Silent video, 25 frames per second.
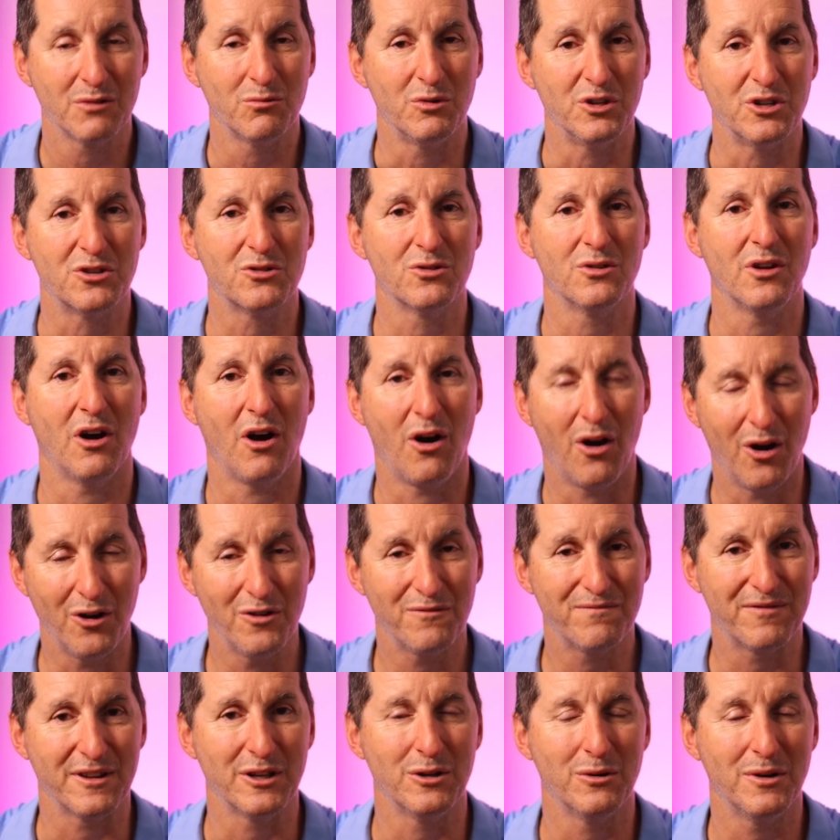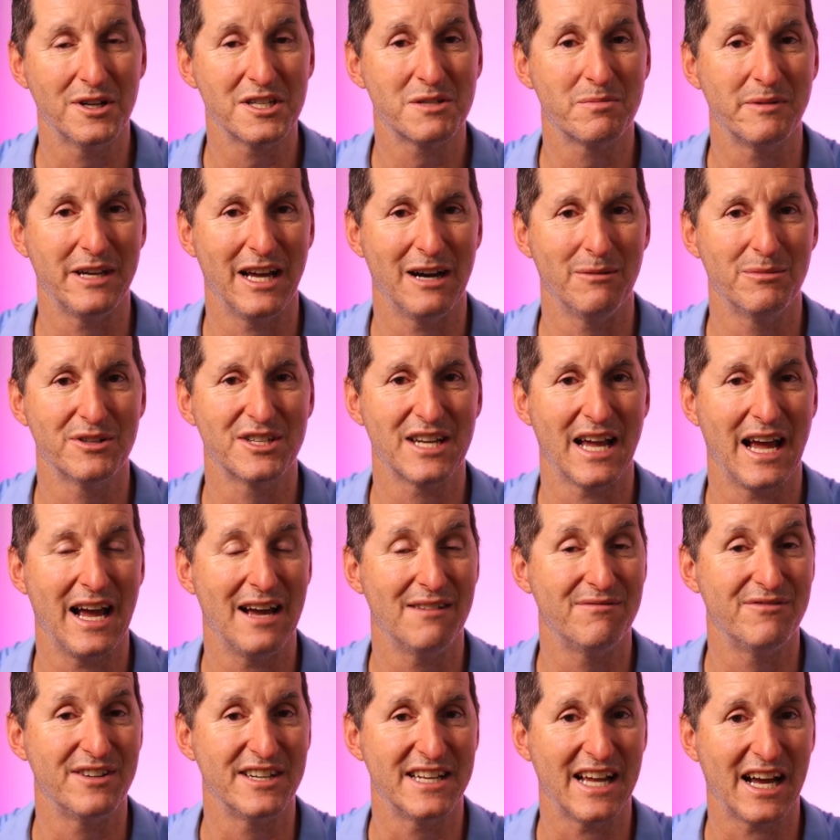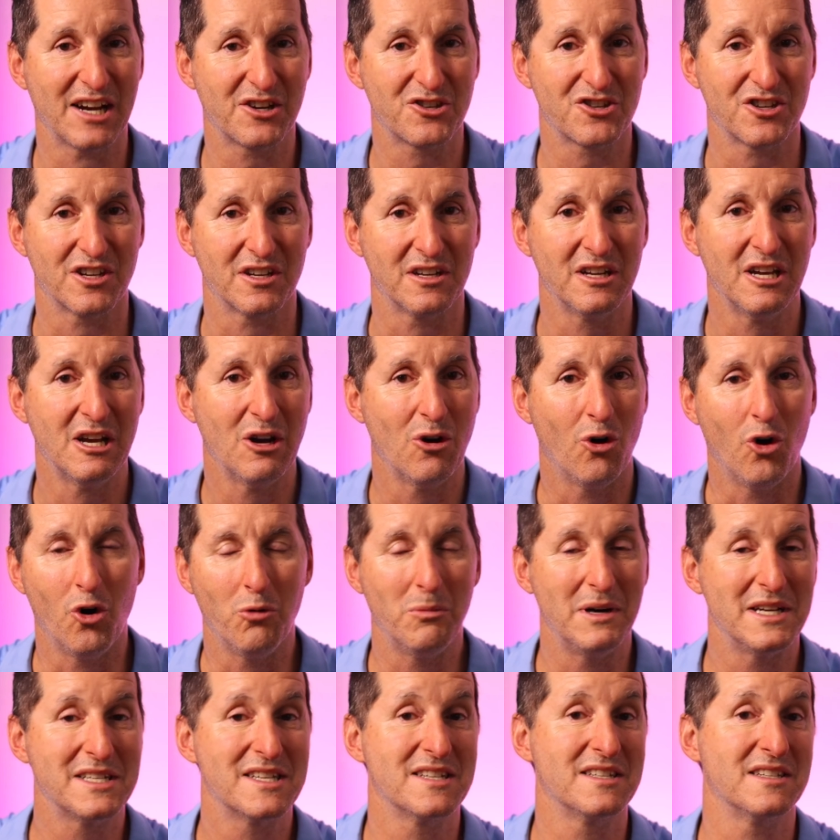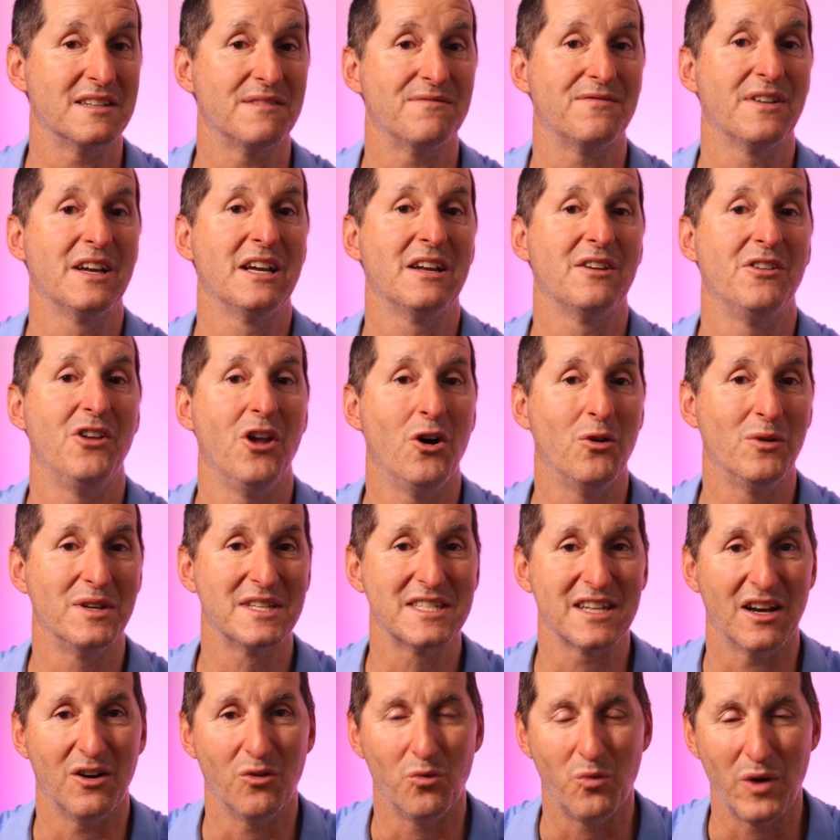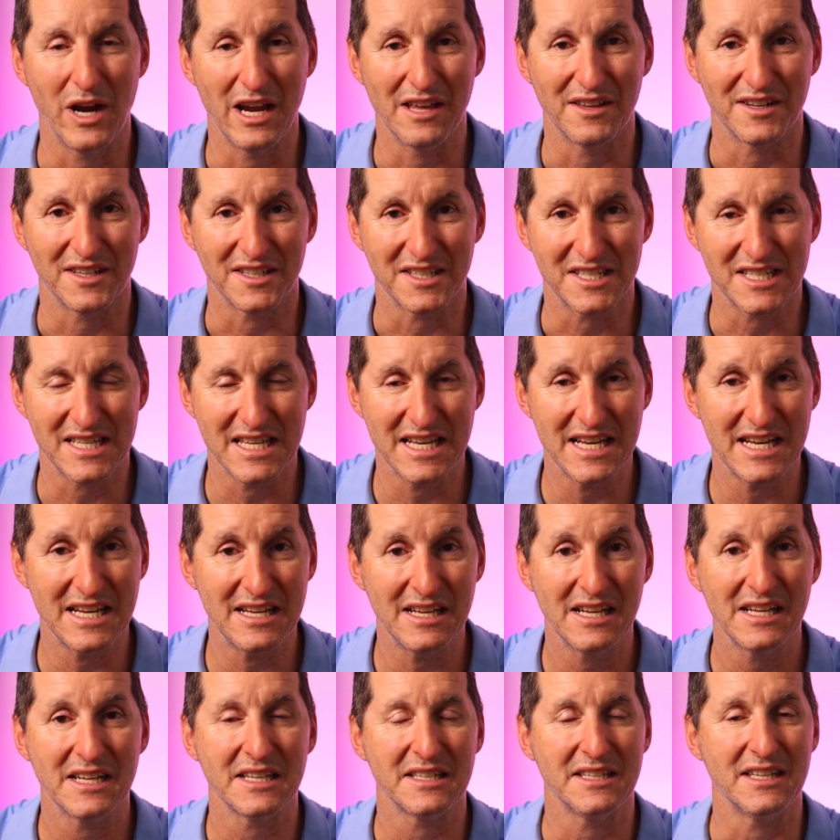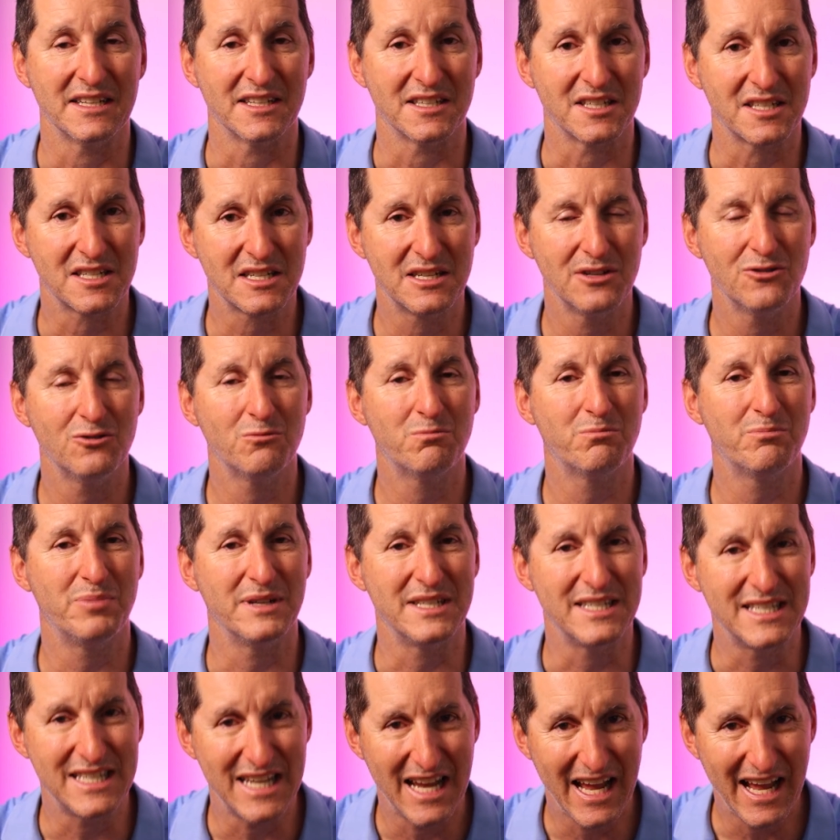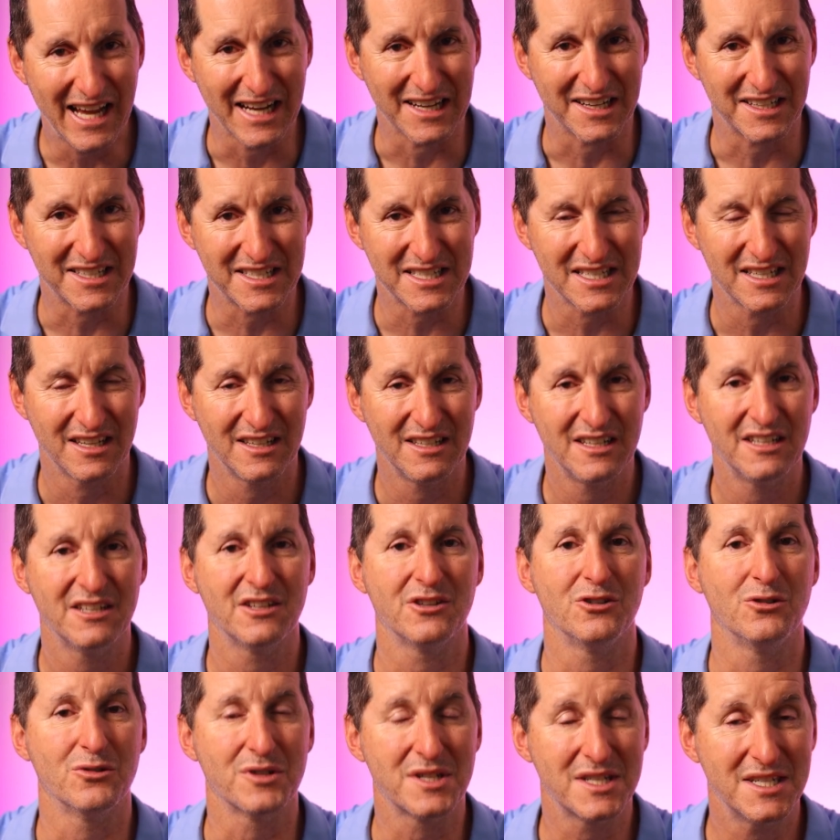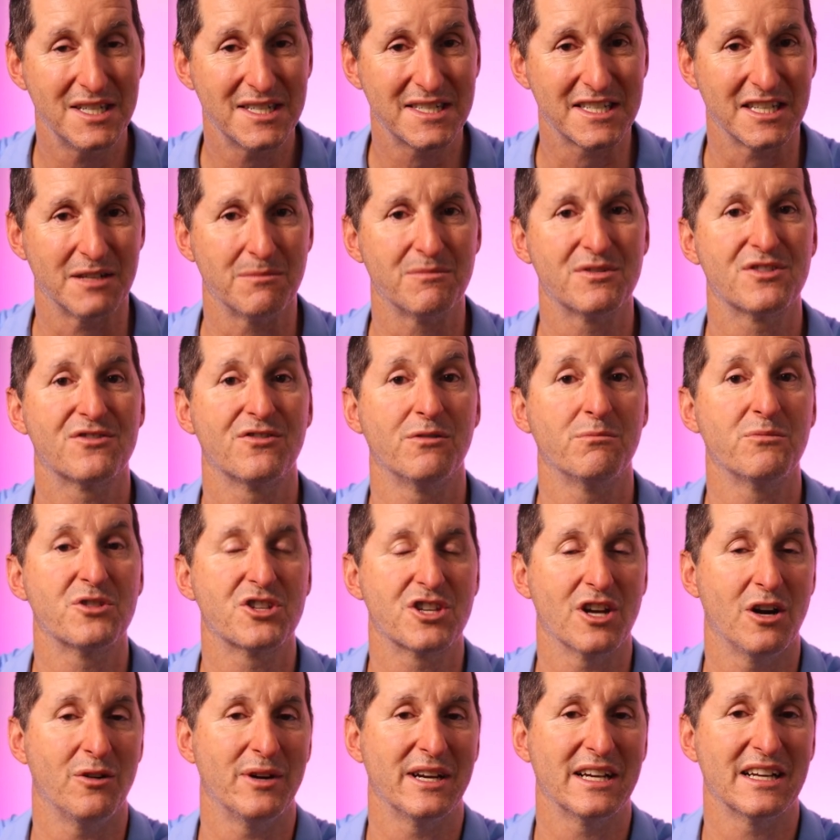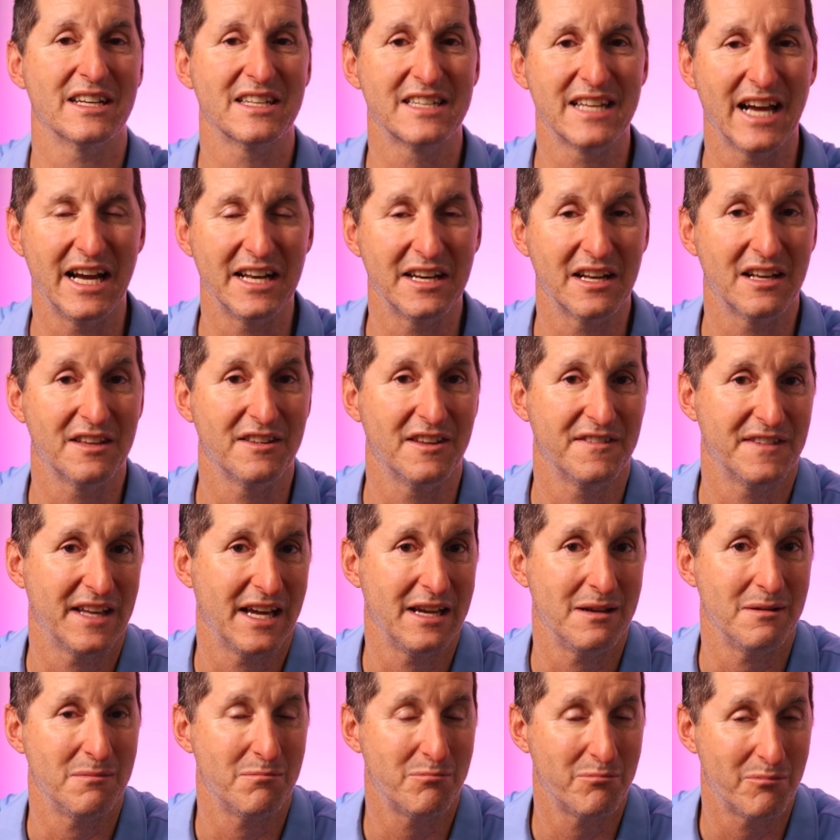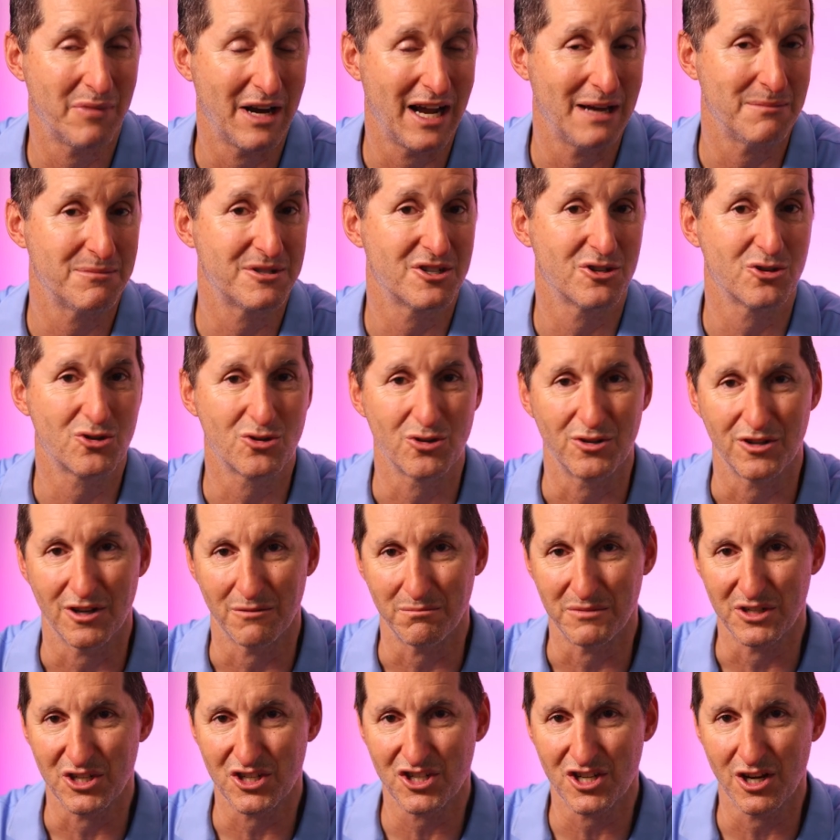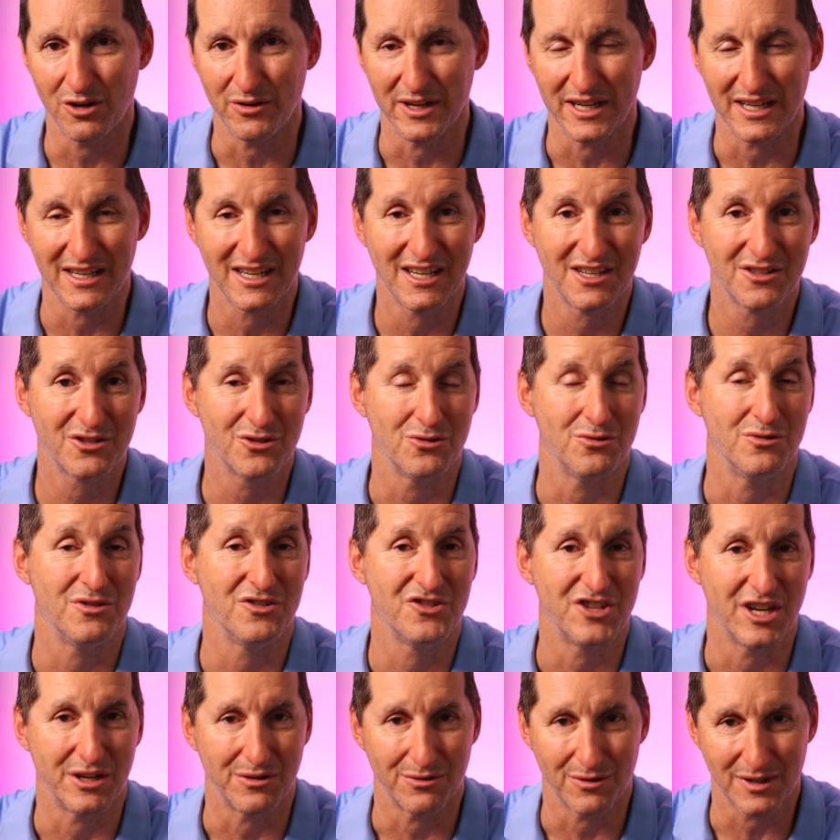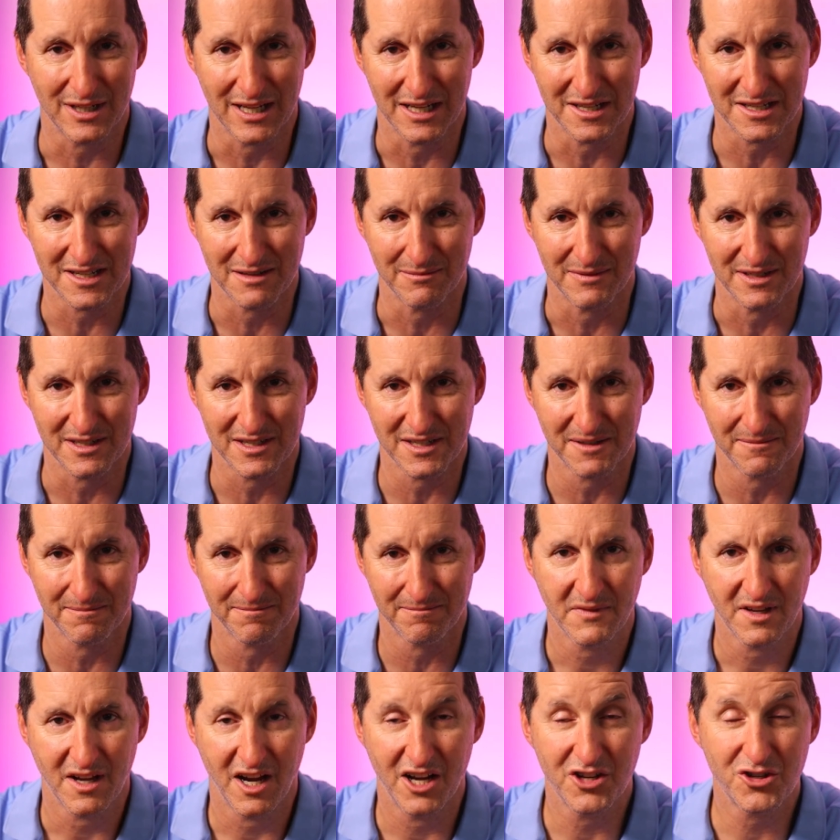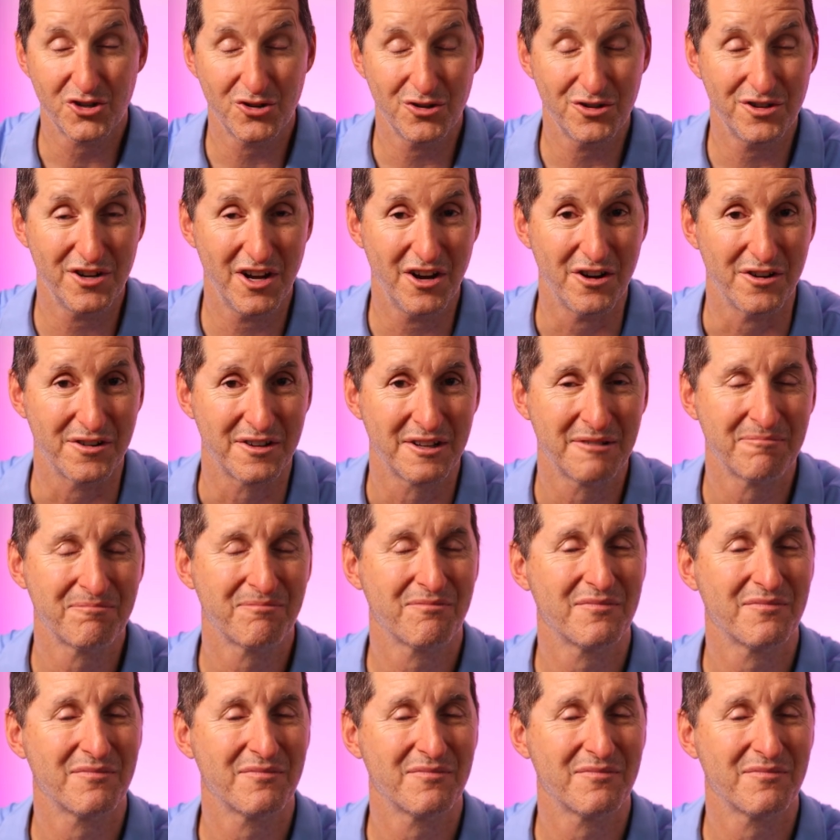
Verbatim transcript: We should hopefully always be able to have redaction almost as if no one's aware that it's there, yet it still protects your systems from showing data that they perhaps should not be showing to general customers. I should note,